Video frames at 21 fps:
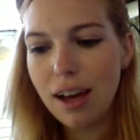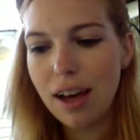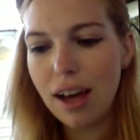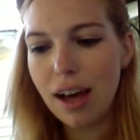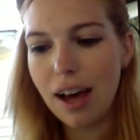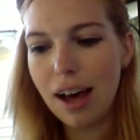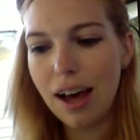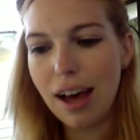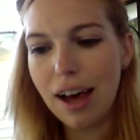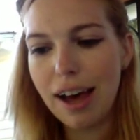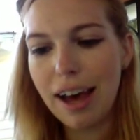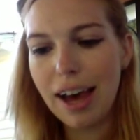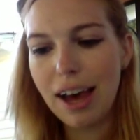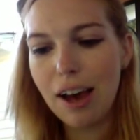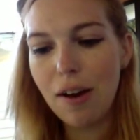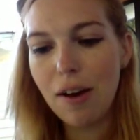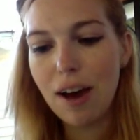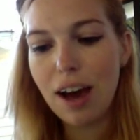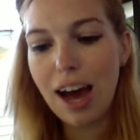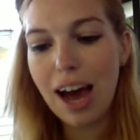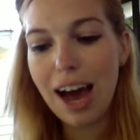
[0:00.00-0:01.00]

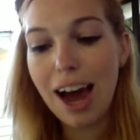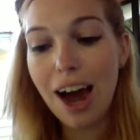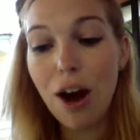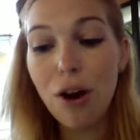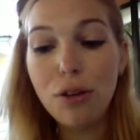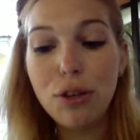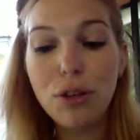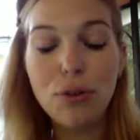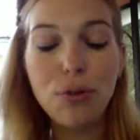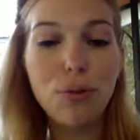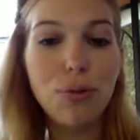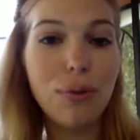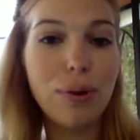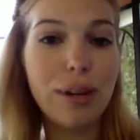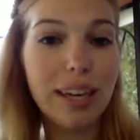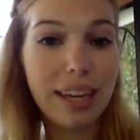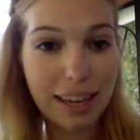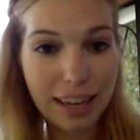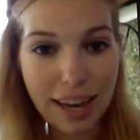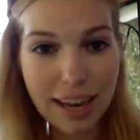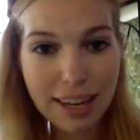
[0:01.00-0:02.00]
How you
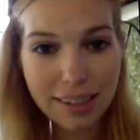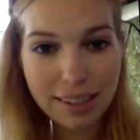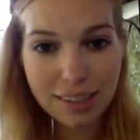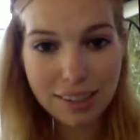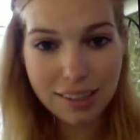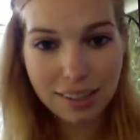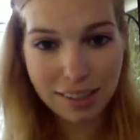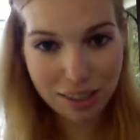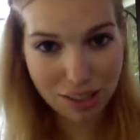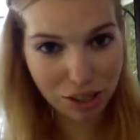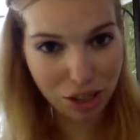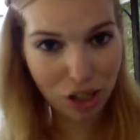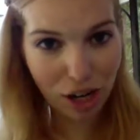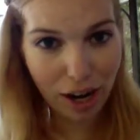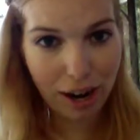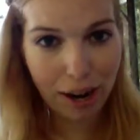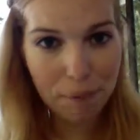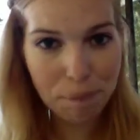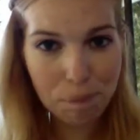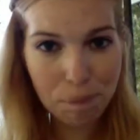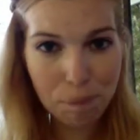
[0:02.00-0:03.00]
get the
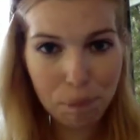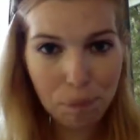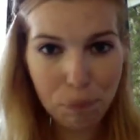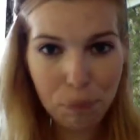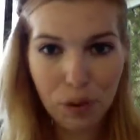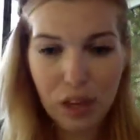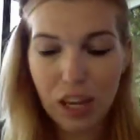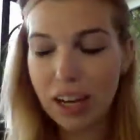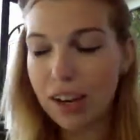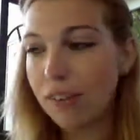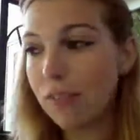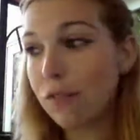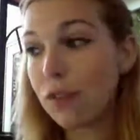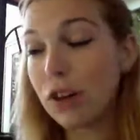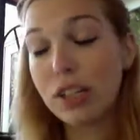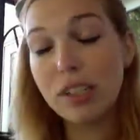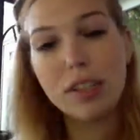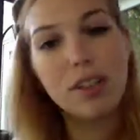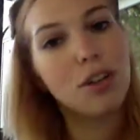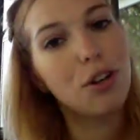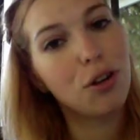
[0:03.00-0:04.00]
job
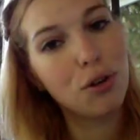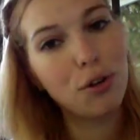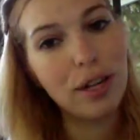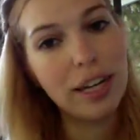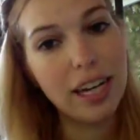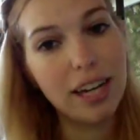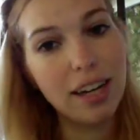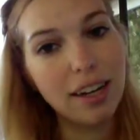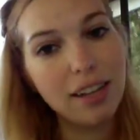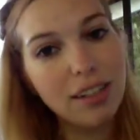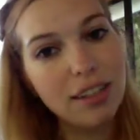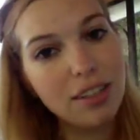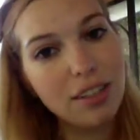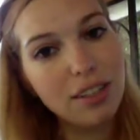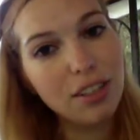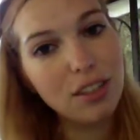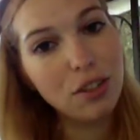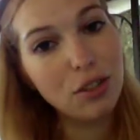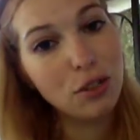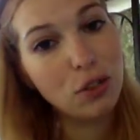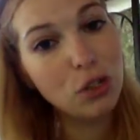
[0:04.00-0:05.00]
for Korea
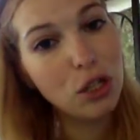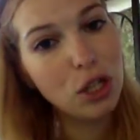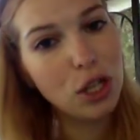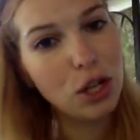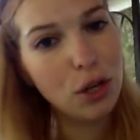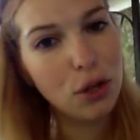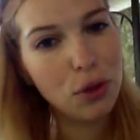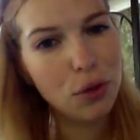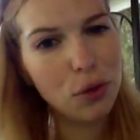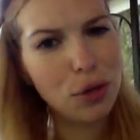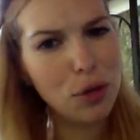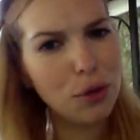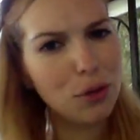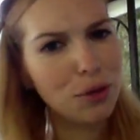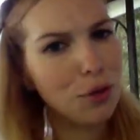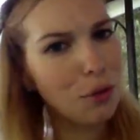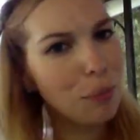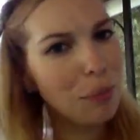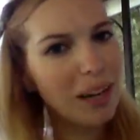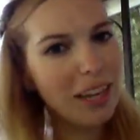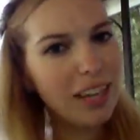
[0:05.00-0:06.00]
is usually go through a
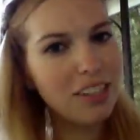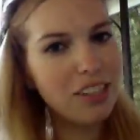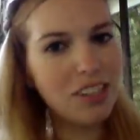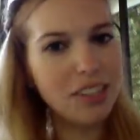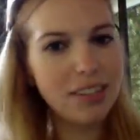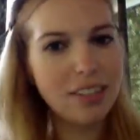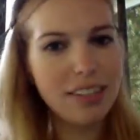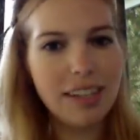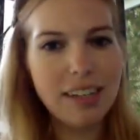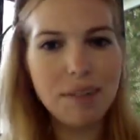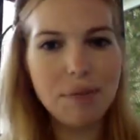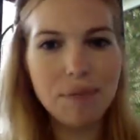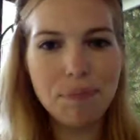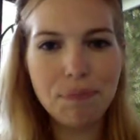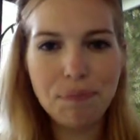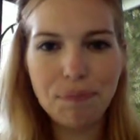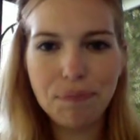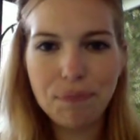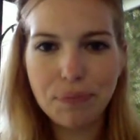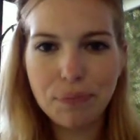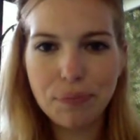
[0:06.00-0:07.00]
recruitment agency.
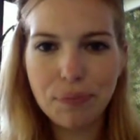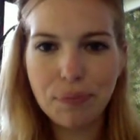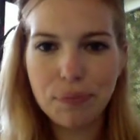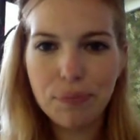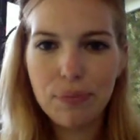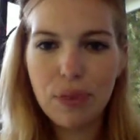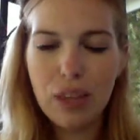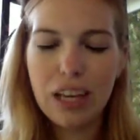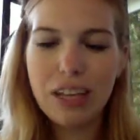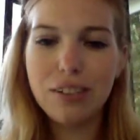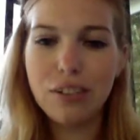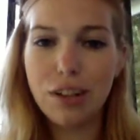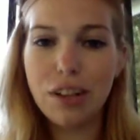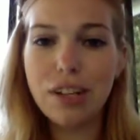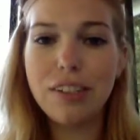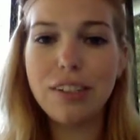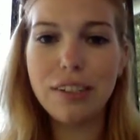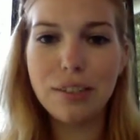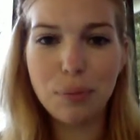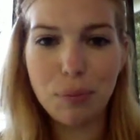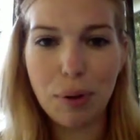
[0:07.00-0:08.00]
So
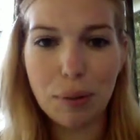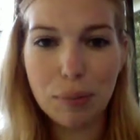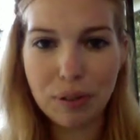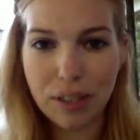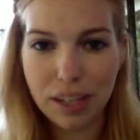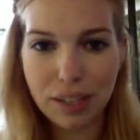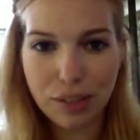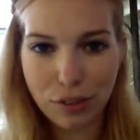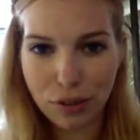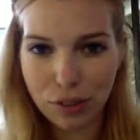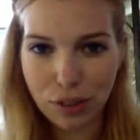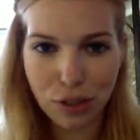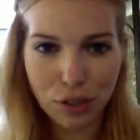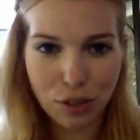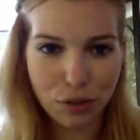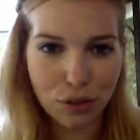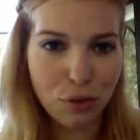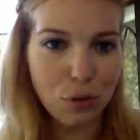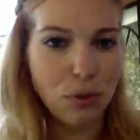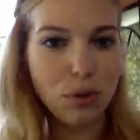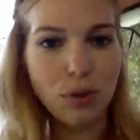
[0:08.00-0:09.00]
there's these websites, you can
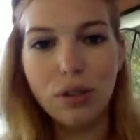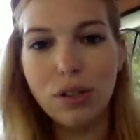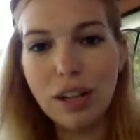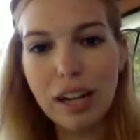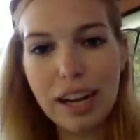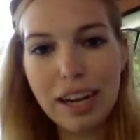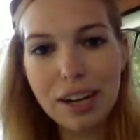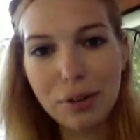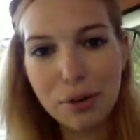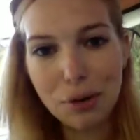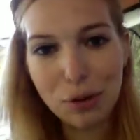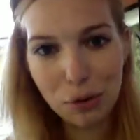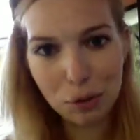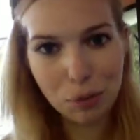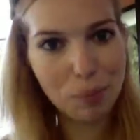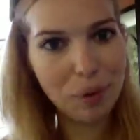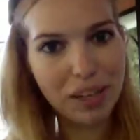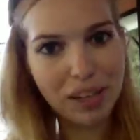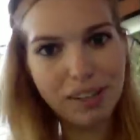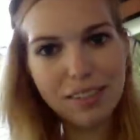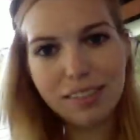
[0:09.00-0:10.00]
just Google like
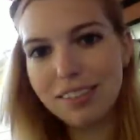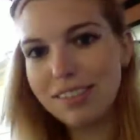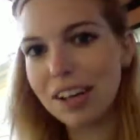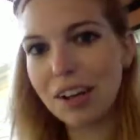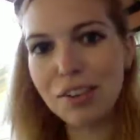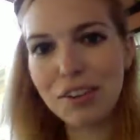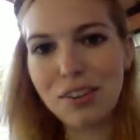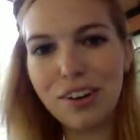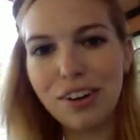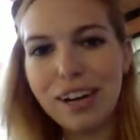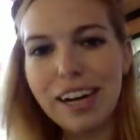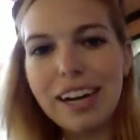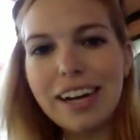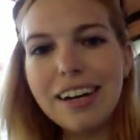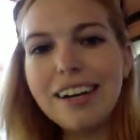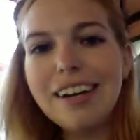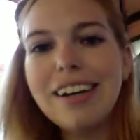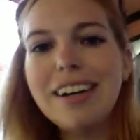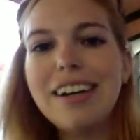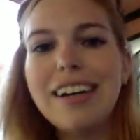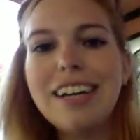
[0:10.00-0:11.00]
recruitment South Korea,
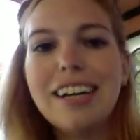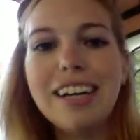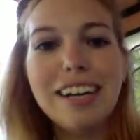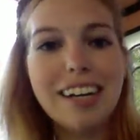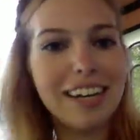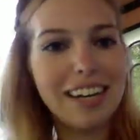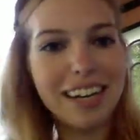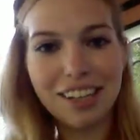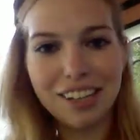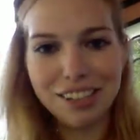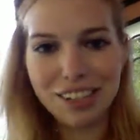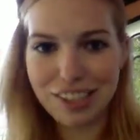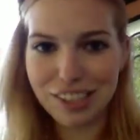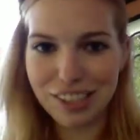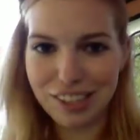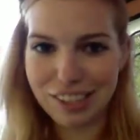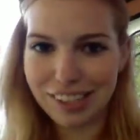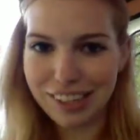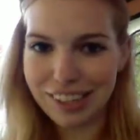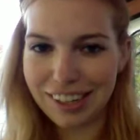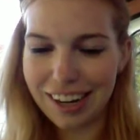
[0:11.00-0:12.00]
English
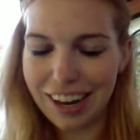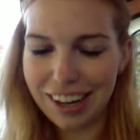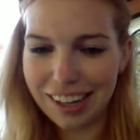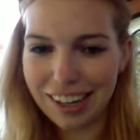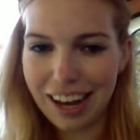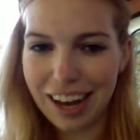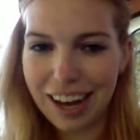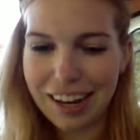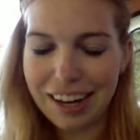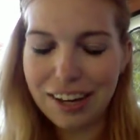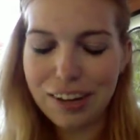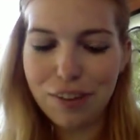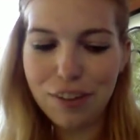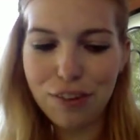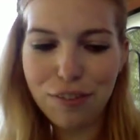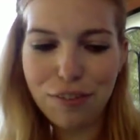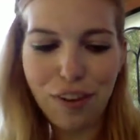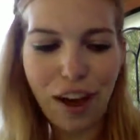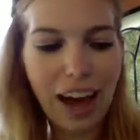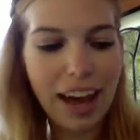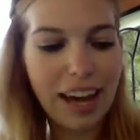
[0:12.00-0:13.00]
teaching online, and you'll
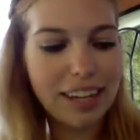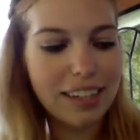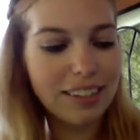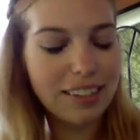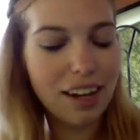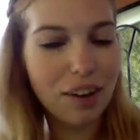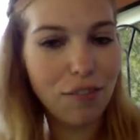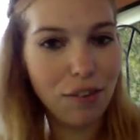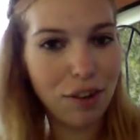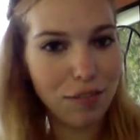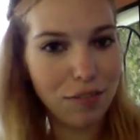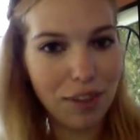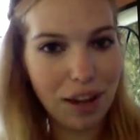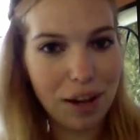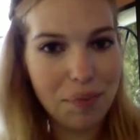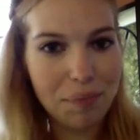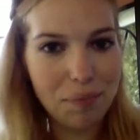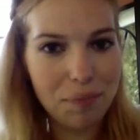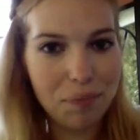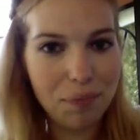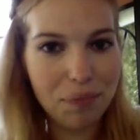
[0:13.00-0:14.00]
find several of
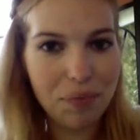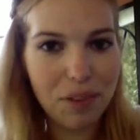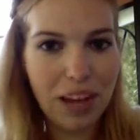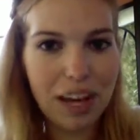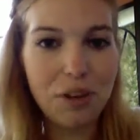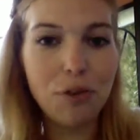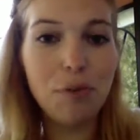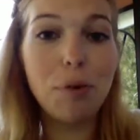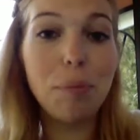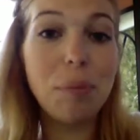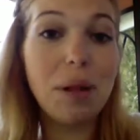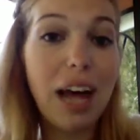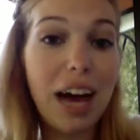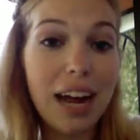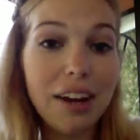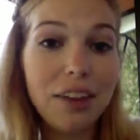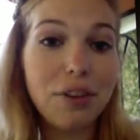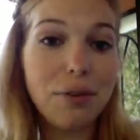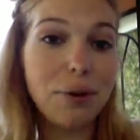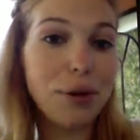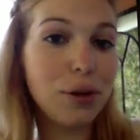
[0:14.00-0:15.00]
them. And you apply
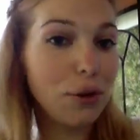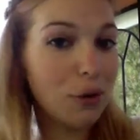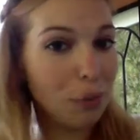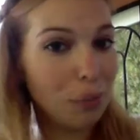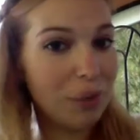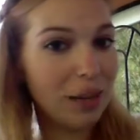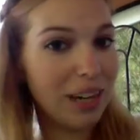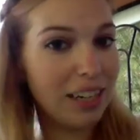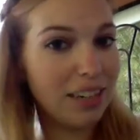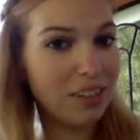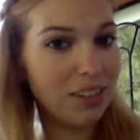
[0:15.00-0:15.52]
to the recruitment